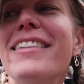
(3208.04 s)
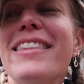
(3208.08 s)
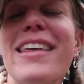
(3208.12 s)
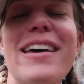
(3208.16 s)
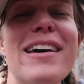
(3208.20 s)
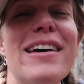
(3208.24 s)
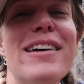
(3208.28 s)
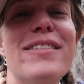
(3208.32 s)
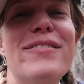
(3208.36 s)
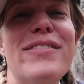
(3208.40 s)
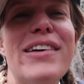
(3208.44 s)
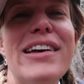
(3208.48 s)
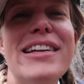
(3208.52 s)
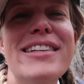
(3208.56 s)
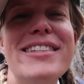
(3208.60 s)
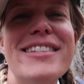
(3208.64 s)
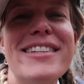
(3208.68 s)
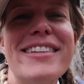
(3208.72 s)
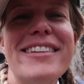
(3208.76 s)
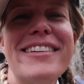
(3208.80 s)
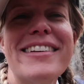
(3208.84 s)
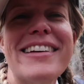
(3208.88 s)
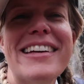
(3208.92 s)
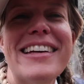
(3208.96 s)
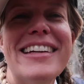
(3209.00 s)
the
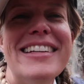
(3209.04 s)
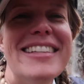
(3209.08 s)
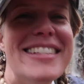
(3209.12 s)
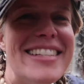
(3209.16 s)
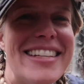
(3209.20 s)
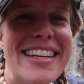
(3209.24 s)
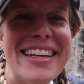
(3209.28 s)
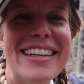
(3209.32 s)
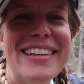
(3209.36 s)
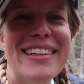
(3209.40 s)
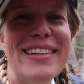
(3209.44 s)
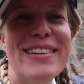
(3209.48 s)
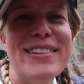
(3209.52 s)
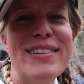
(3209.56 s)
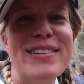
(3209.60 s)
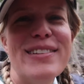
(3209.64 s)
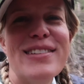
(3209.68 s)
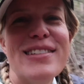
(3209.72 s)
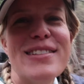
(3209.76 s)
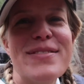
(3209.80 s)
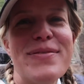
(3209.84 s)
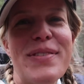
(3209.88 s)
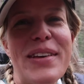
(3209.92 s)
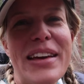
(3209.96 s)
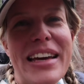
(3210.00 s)
adventure
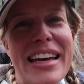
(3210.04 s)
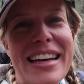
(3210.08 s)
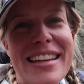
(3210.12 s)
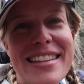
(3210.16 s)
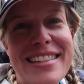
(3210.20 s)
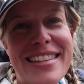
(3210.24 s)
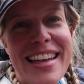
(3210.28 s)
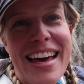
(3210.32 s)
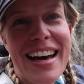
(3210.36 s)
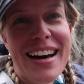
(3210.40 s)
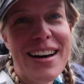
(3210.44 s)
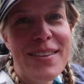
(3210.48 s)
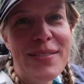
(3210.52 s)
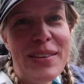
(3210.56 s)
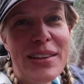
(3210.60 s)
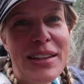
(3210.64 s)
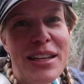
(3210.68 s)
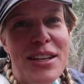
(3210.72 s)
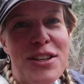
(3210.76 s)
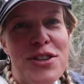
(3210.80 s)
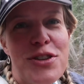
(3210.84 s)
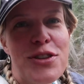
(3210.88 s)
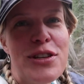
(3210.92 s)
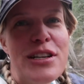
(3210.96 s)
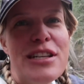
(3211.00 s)
continues because now I'm in
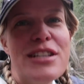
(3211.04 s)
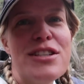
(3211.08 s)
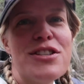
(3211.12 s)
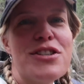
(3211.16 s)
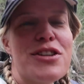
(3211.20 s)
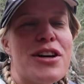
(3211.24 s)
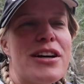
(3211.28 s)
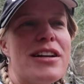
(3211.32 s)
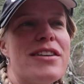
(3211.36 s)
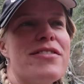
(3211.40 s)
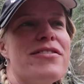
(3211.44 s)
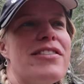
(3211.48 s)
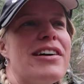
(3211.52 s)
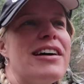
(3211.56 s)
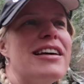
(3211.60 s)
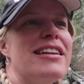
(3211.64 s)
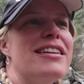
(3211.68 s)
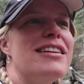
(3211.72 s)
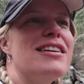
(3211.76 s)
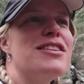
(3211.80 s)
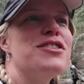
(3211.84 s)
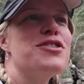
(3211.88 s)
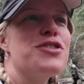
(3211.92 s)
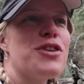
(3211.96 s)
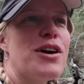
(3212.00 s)
the trees trying to
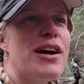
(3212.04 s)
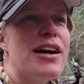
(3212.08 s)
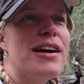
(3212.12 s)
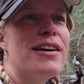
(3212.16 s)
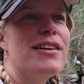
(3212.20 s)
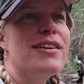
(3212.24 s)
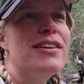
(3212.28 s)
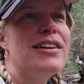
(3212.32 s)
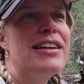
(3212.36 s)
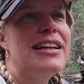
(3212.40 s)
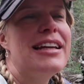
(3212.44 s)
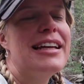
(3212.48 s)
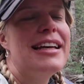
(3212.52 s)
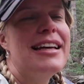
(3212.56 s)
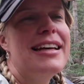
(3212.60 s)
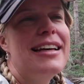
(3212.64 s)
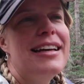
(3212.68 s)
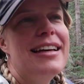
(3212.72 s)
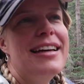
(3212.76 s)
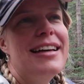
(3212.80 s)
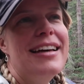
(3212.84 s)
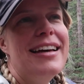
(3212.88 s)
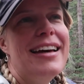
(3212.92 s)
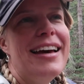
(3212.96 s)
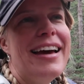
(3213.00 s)
find the trail
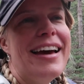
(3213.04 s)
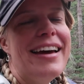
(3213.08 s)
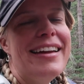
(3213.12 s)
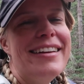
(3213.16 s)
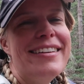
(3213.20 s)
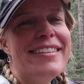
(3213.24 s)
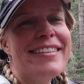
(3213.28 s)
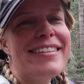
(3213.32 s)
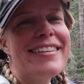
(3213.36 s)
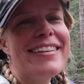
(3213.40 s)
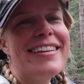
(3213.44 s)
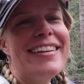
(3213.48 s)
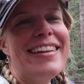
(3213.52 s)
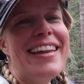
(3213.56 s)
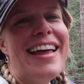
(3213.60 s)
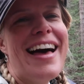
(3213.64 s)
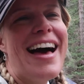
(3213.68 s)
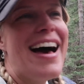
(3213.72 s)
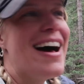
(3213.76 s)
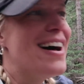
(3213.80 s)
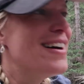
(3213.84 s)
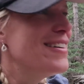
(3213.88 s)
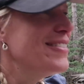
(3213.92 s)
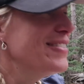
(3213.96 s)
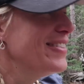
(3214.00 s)
and you're gonna
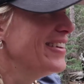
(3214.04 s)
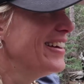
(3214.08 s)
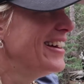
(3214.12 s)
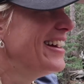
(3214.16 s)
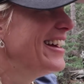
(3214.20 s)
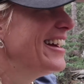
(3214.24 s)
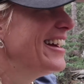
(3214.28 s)
laugh.